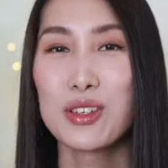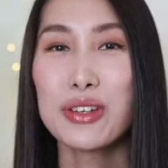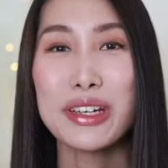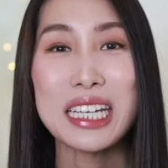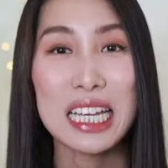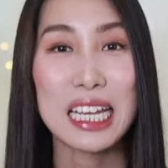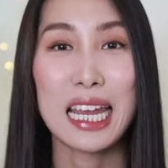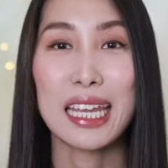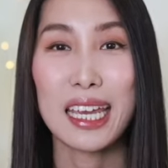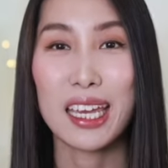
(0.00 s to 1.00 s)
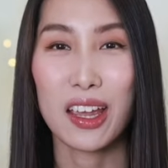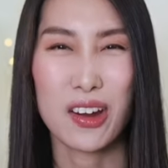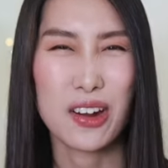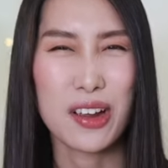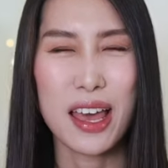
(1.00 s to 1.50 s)
Treating any
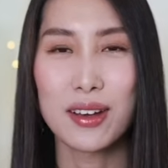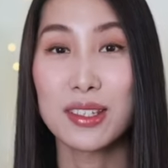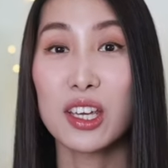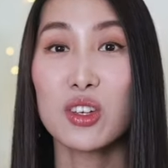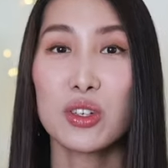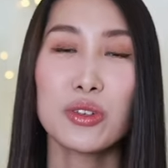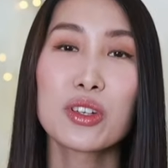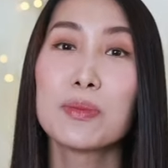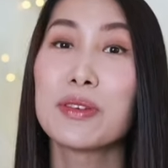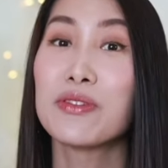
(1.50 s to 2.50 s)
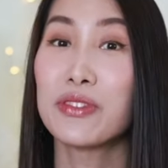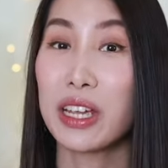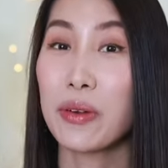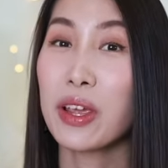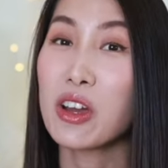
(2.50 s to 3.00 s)
hair health issue could be
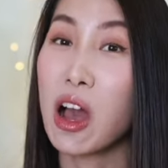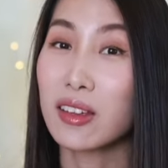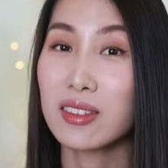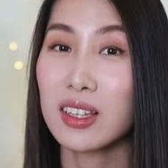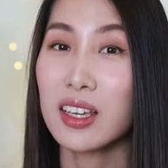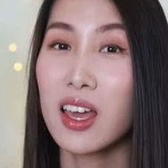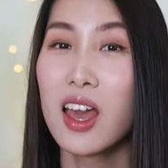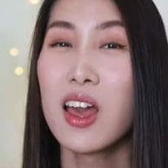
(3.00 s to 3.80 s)
very costly